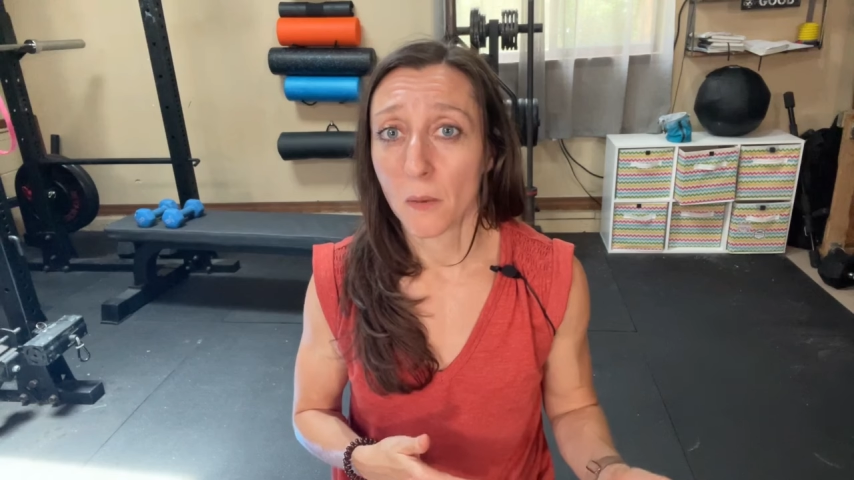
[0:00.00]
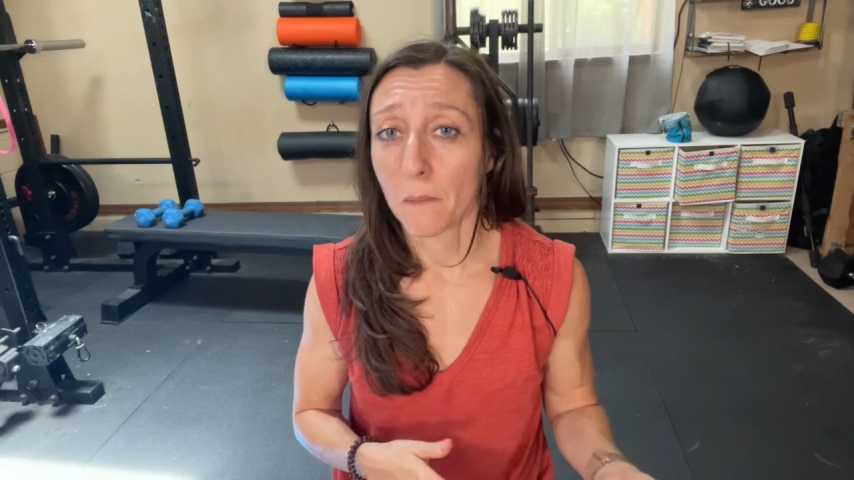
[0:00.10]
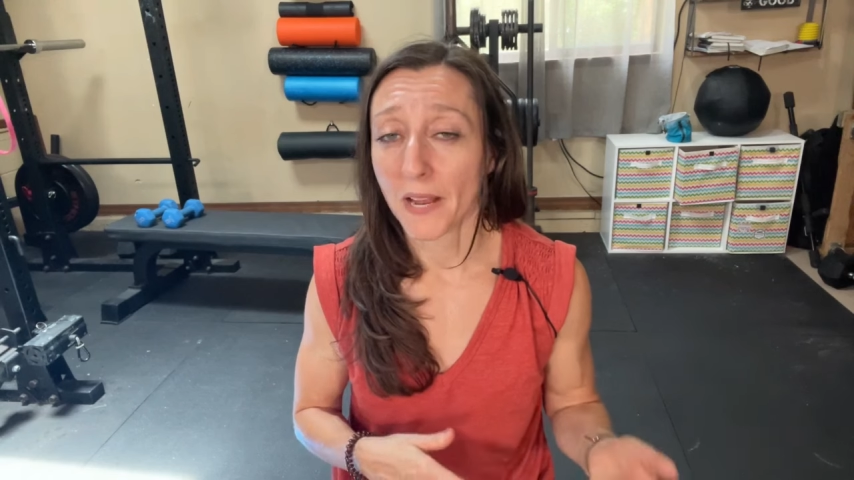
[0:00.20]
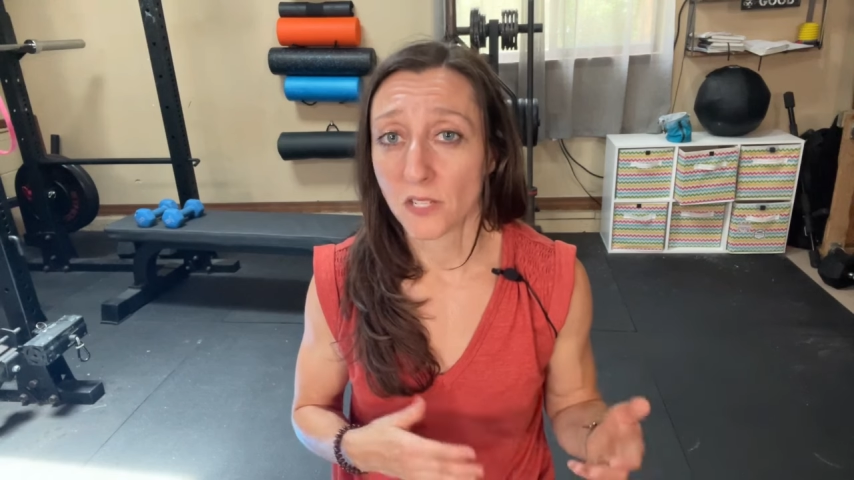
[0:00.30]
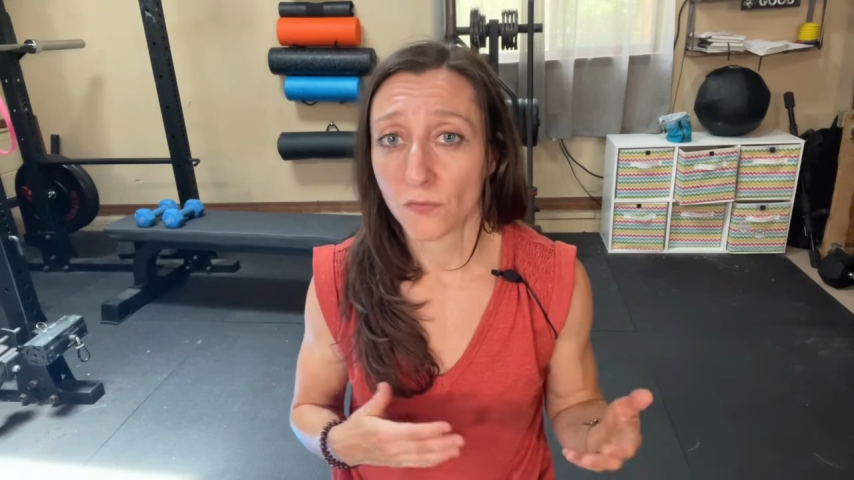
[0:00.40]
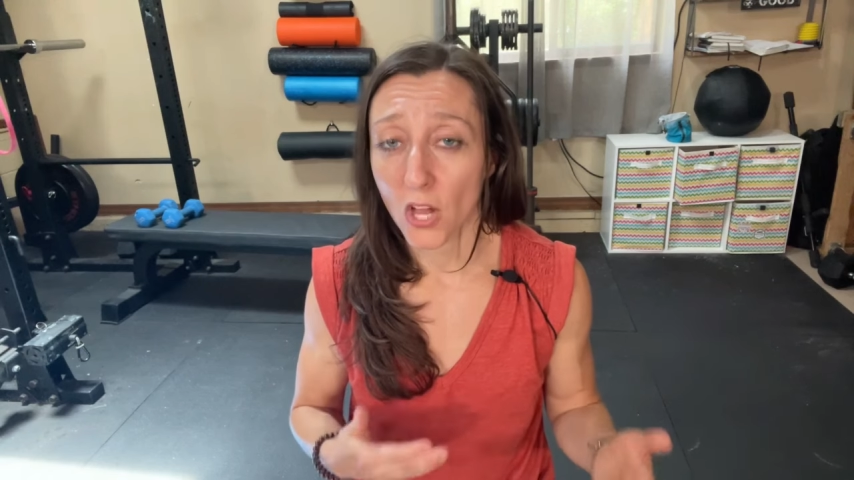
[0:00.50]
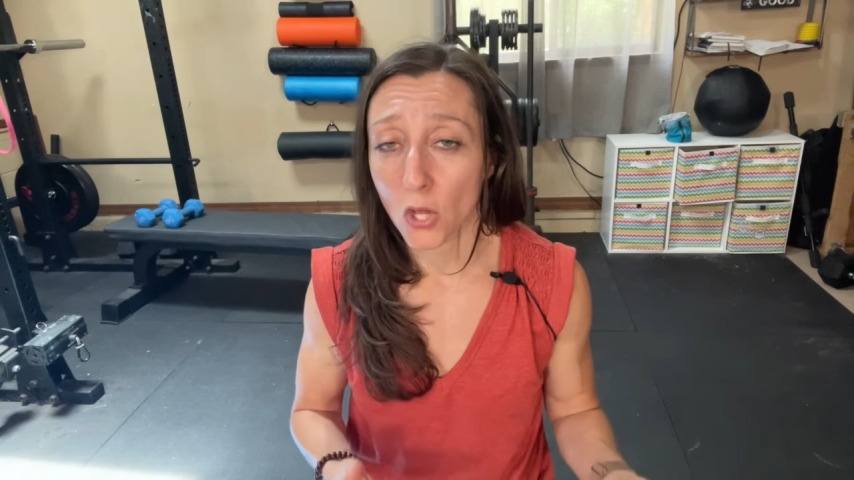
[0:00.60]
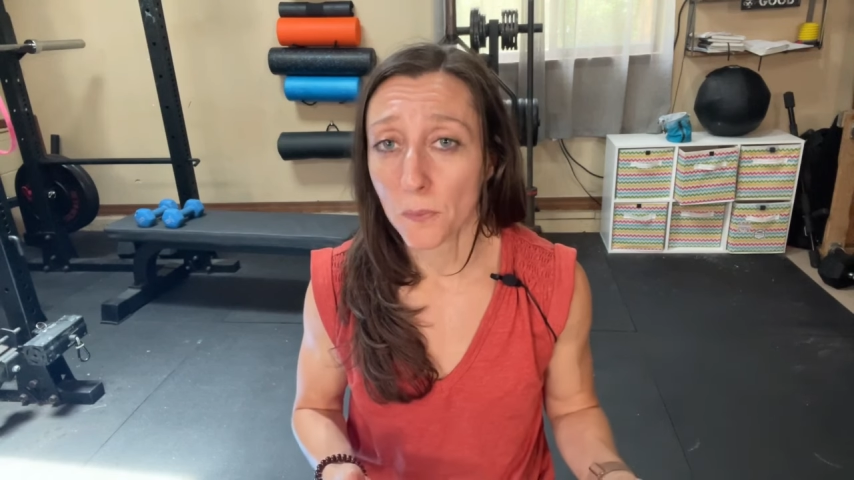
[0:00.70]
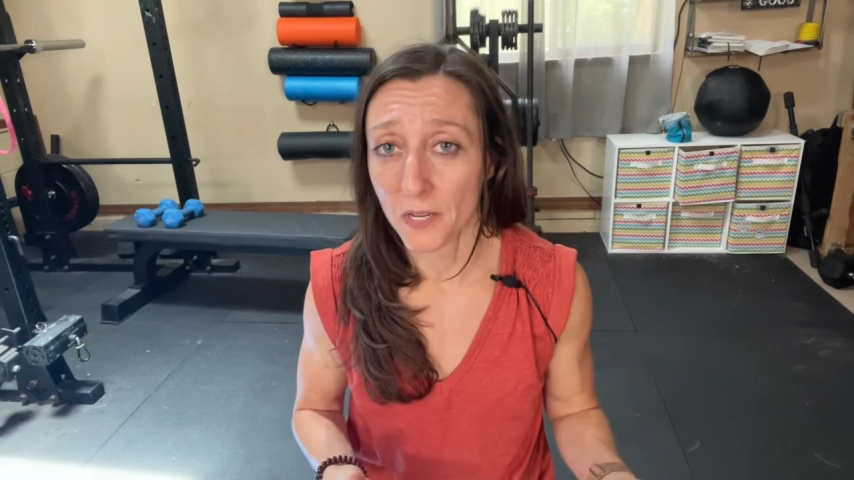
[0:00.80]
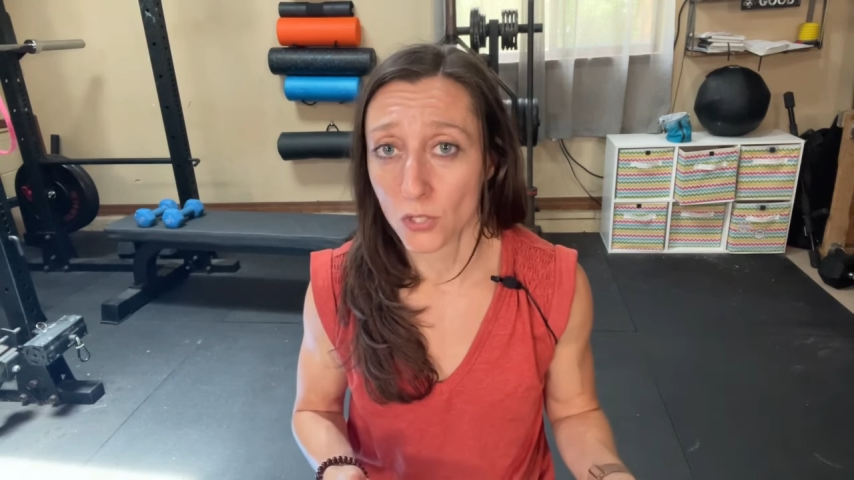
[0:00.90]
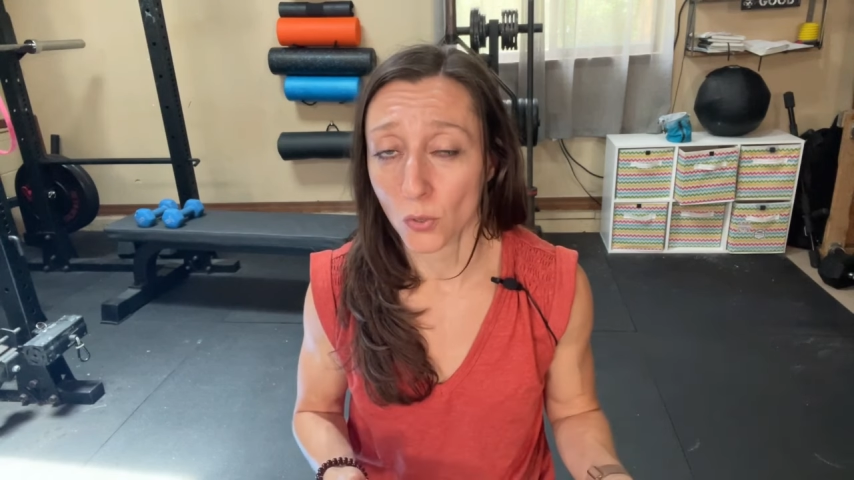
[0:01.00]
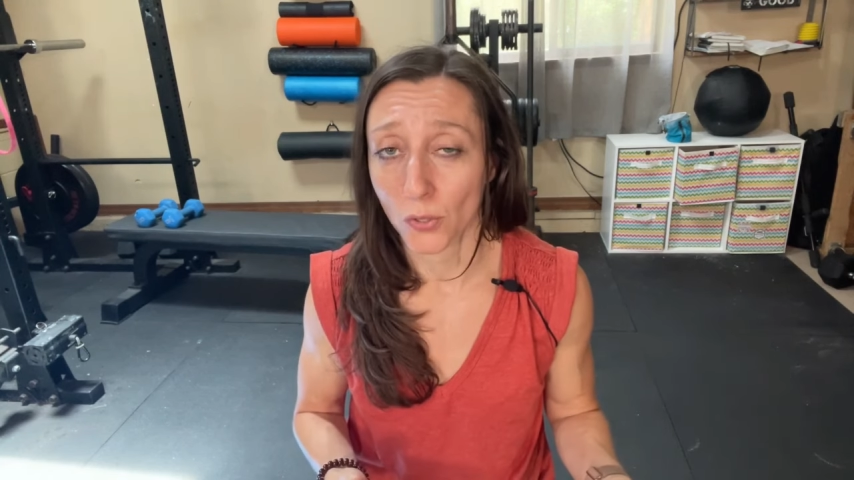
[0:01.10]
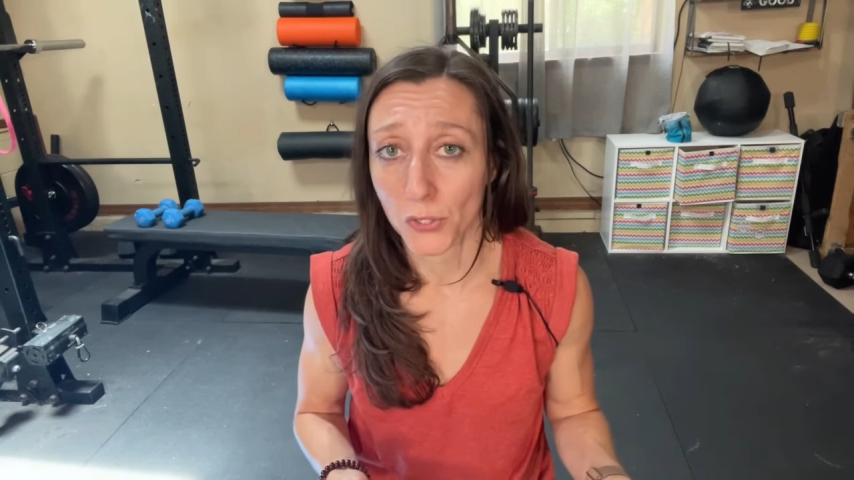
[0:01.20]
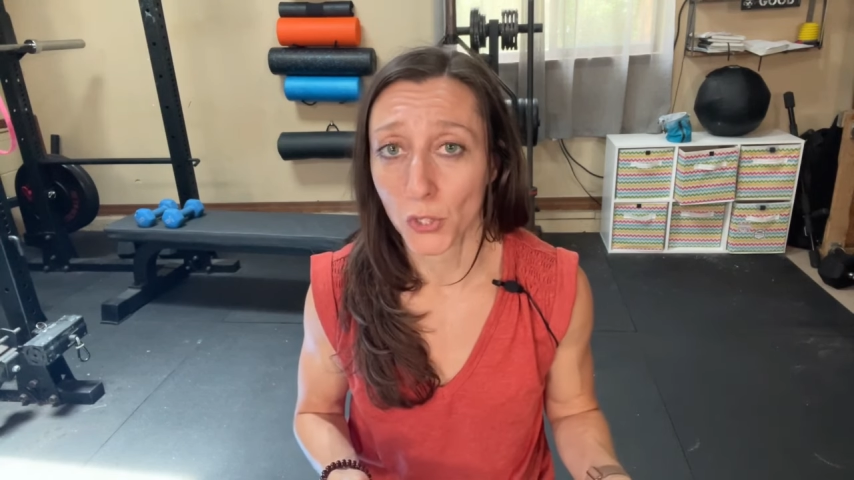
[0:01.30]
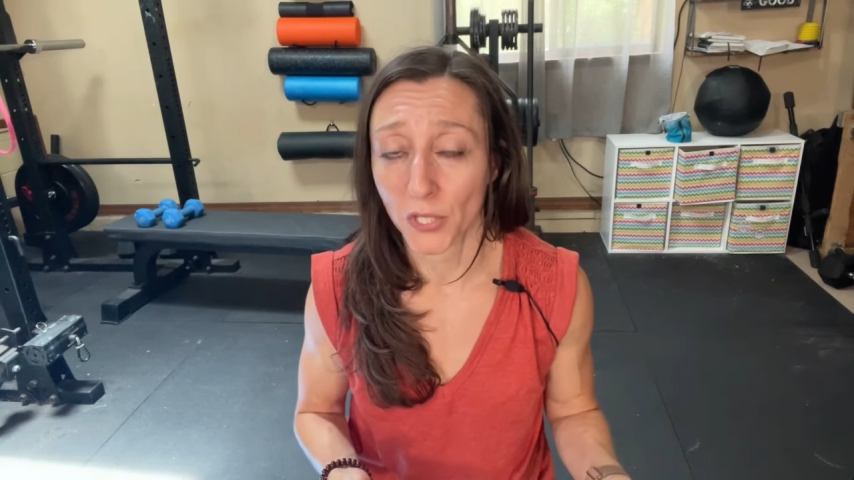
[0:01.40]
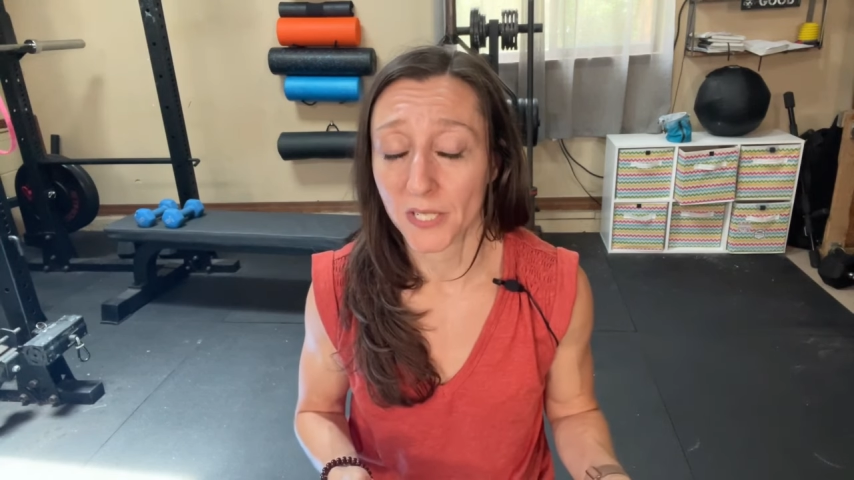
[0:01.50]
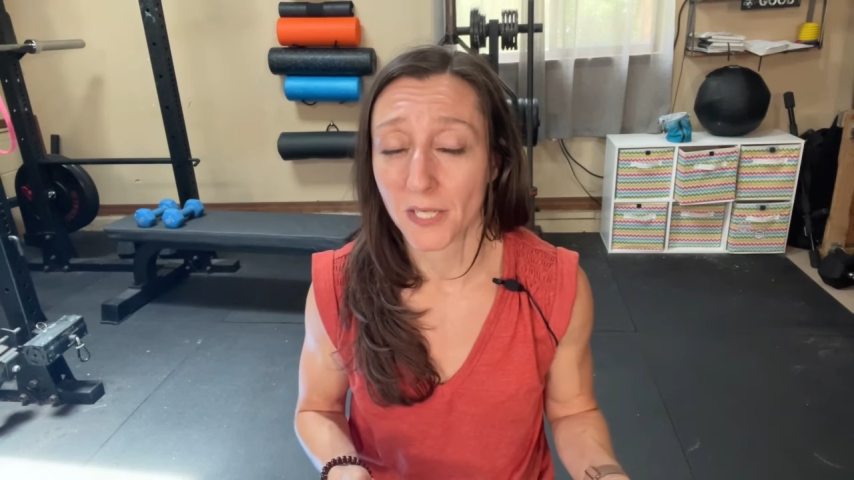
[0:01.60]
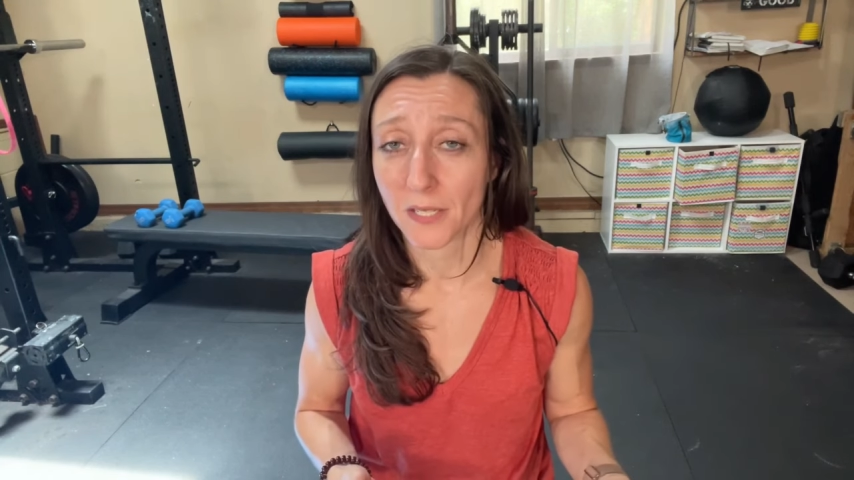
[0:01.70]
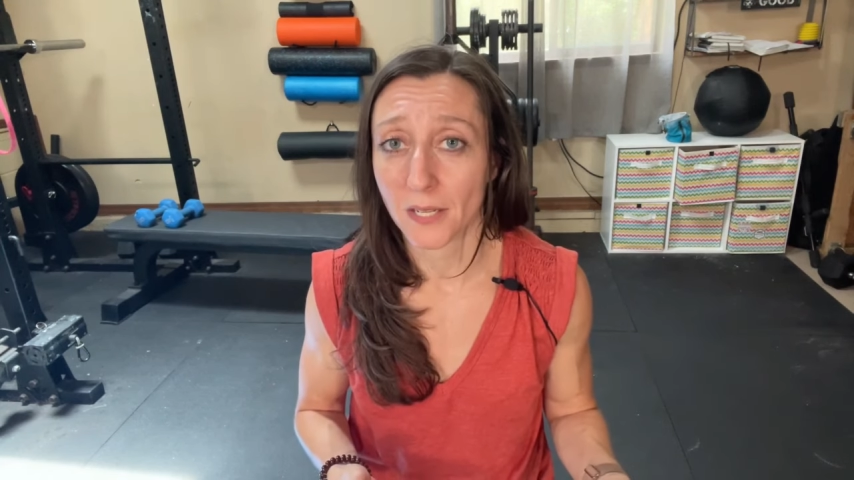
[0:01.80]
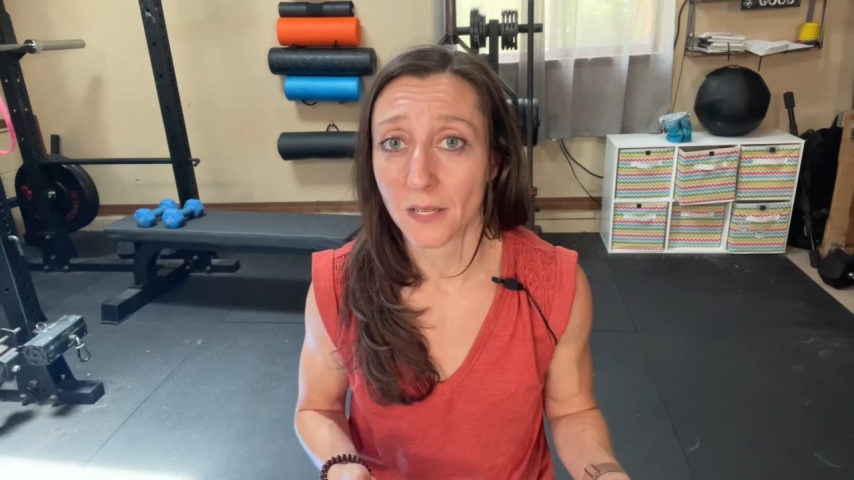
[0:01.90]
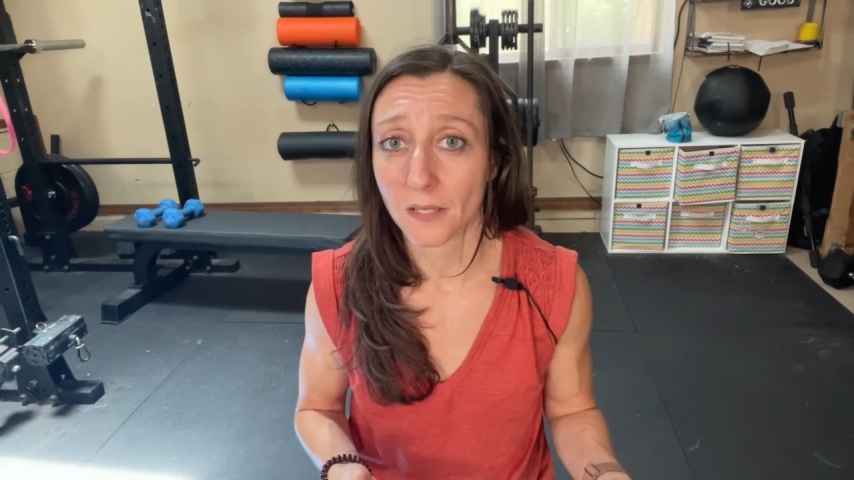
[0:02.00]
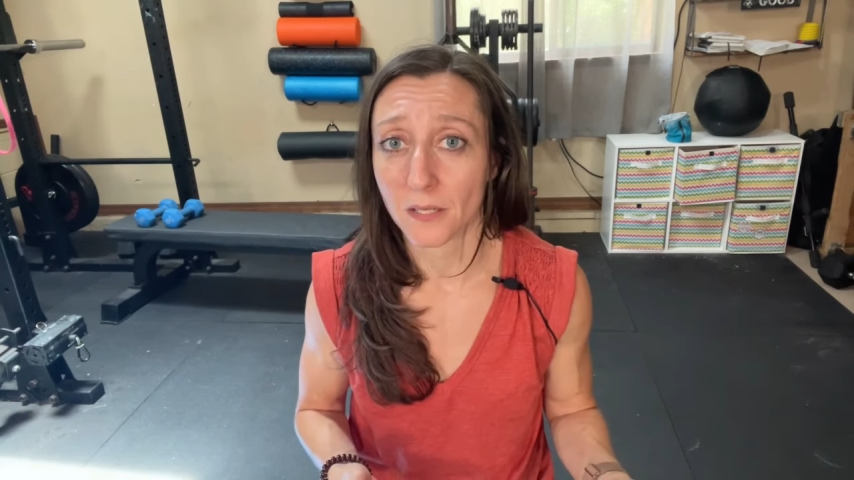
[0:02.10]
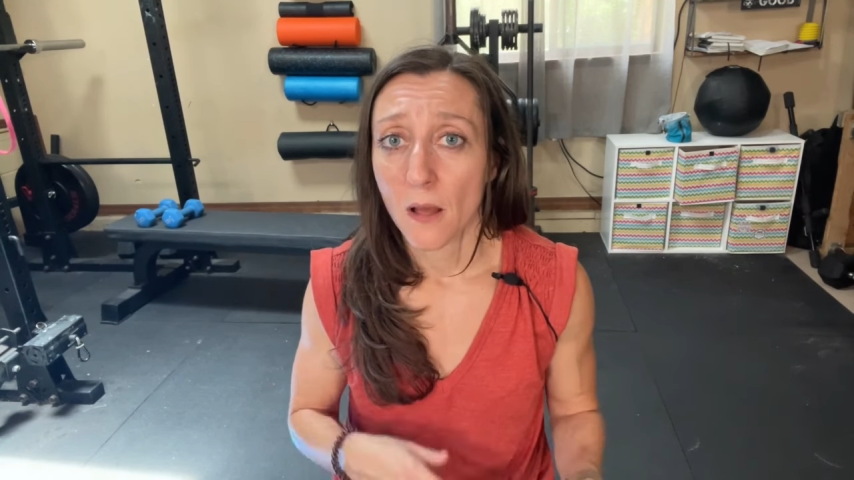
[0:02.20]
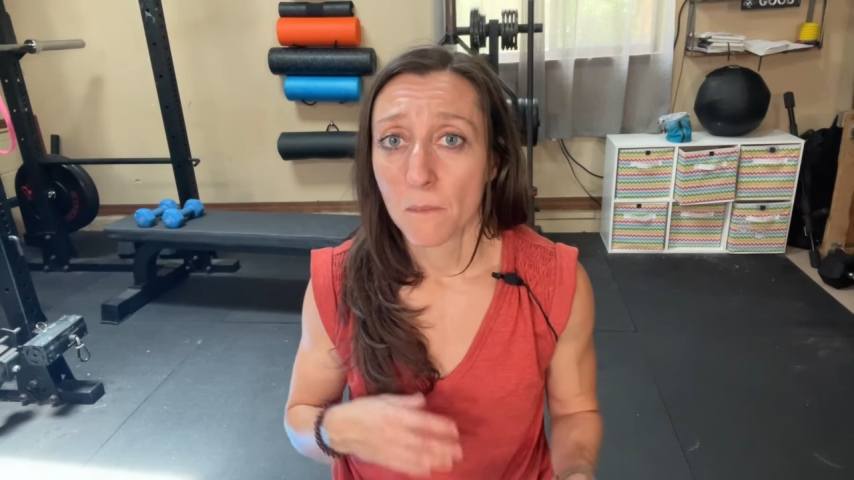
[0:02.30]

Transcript: by developing neural circuit dizziness.